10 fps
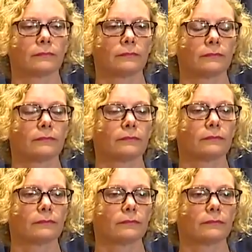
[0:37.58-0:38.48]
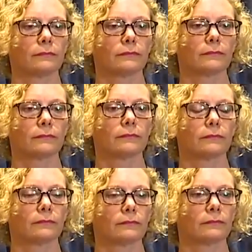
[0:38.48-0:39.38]

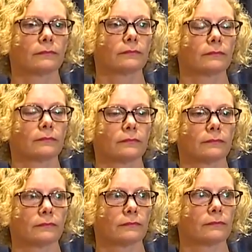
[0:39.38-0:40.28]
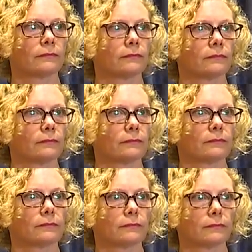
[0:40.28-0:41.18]

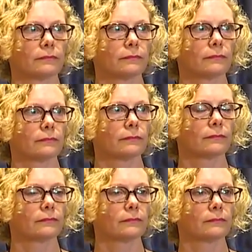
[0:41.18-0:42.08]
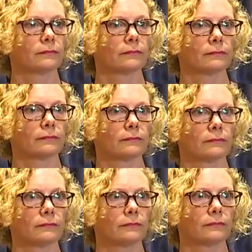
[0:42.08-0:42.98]

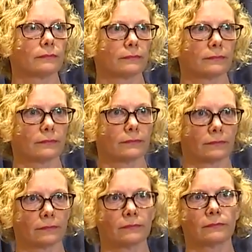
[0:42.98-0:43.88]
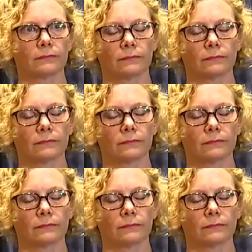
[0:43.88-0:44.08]
This person isn't speaking.